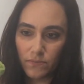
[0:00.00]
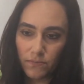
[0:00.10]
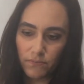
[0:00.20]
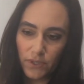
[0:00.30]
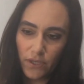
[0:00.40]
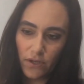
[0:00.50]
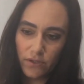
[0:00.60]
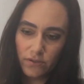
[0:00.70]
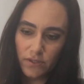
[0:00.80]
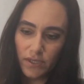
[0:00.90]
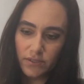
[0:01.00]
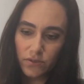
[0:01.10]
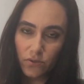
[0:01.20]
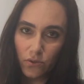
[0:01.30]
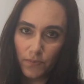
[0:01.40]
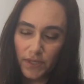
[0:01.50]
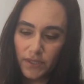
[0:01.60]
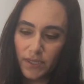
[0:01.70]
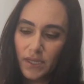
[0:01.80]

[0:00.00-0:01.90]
beyond the scooping thing.